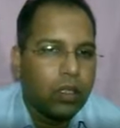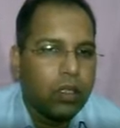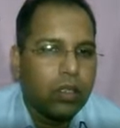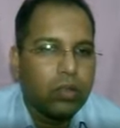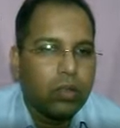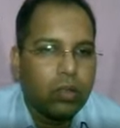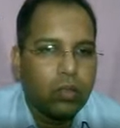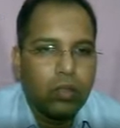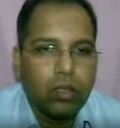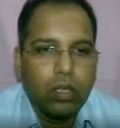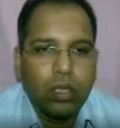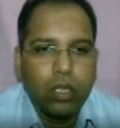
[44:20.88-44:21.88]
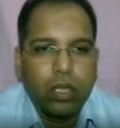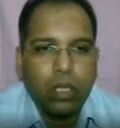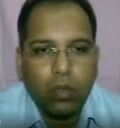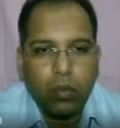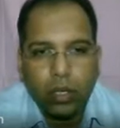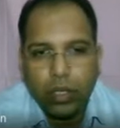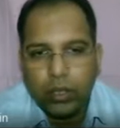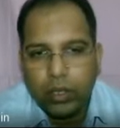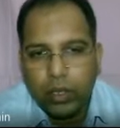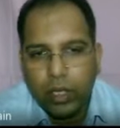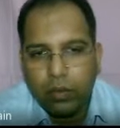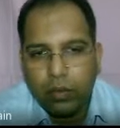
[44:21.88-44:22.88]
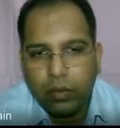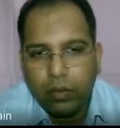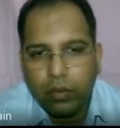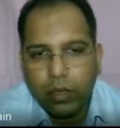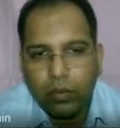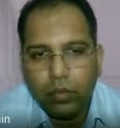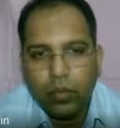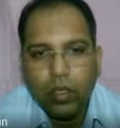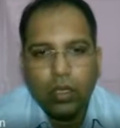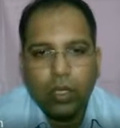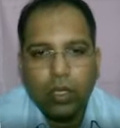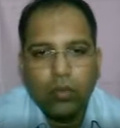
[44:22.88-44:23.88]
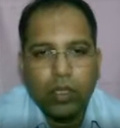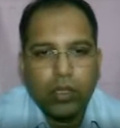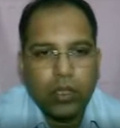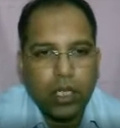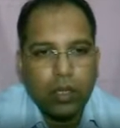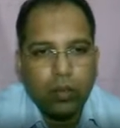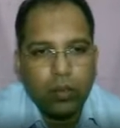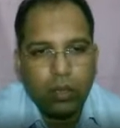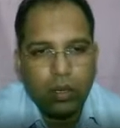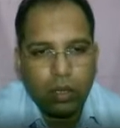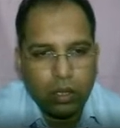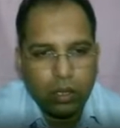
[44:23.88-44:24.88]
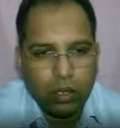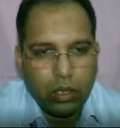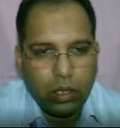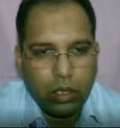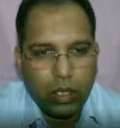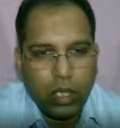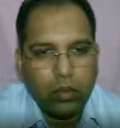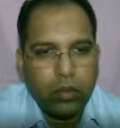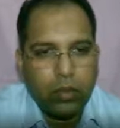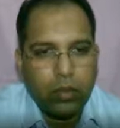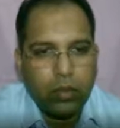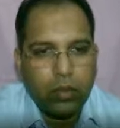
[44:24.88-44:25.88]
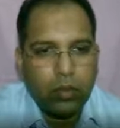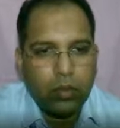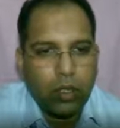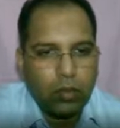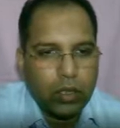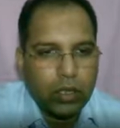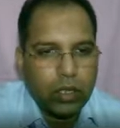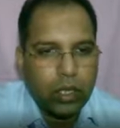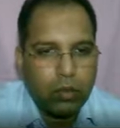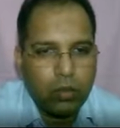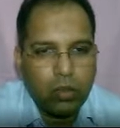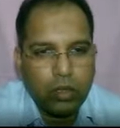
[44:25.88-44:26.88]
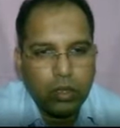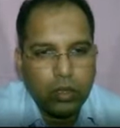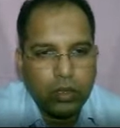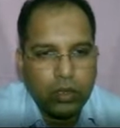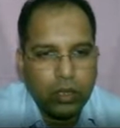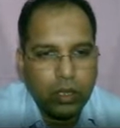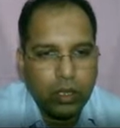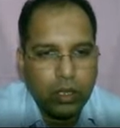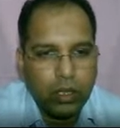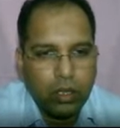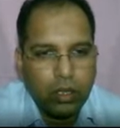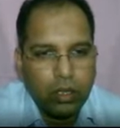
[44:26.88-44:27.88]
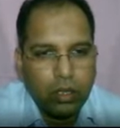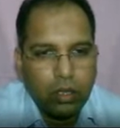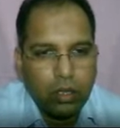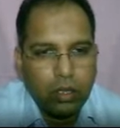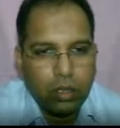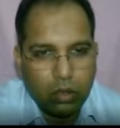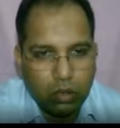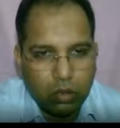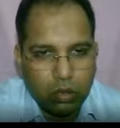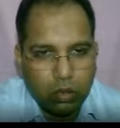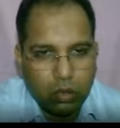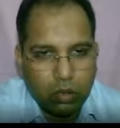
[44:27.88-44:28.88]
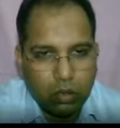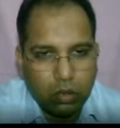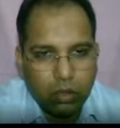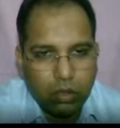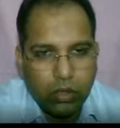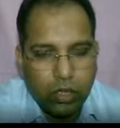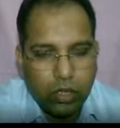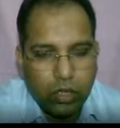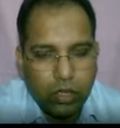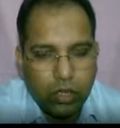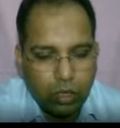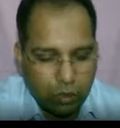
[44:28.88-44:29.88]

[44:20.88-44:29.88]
So, what is the ringworm of the scalp cord? Ringworm of the scalp cord is Tinea uh, unguium.